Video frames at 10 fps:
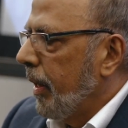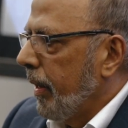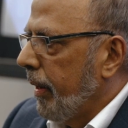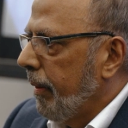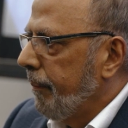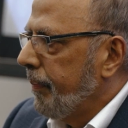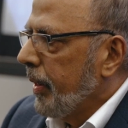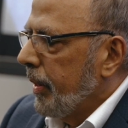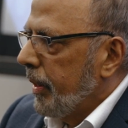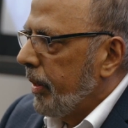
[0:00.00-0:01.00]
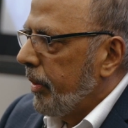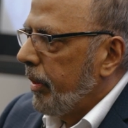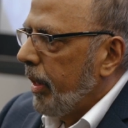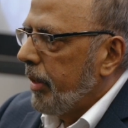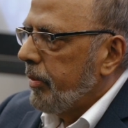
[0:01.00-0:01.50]

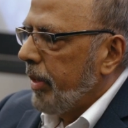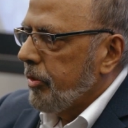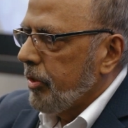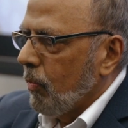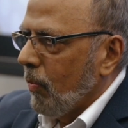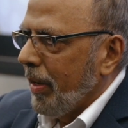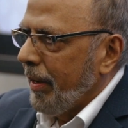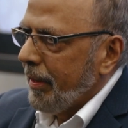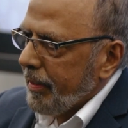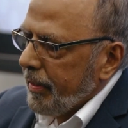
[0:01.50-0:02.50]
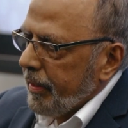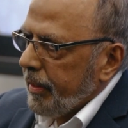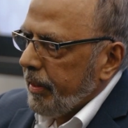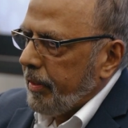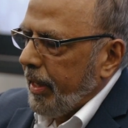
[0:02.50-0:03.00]
Non-ransomware
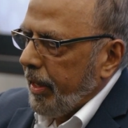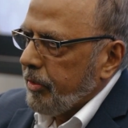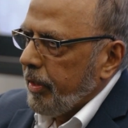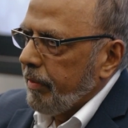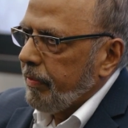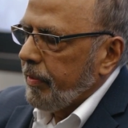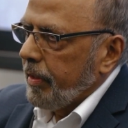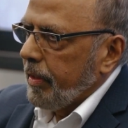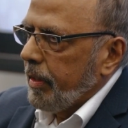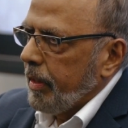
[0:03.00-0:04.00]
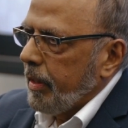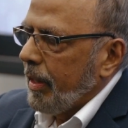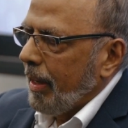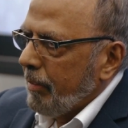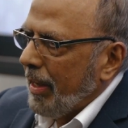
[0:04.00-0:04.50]
attacks have
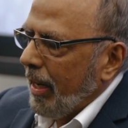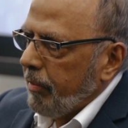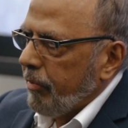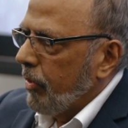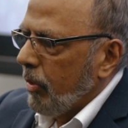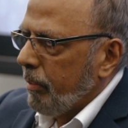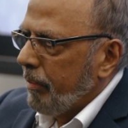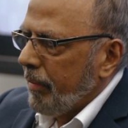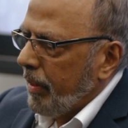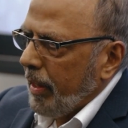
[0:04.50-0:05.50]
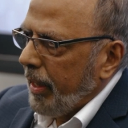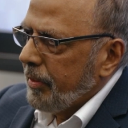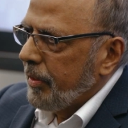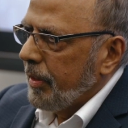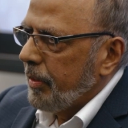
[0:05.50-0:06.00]
come down from
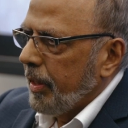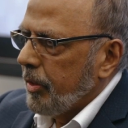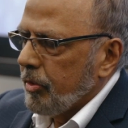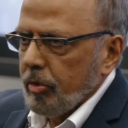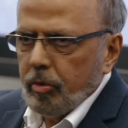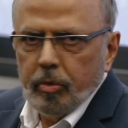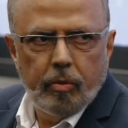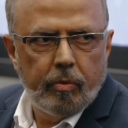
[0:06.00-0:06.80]
19 days to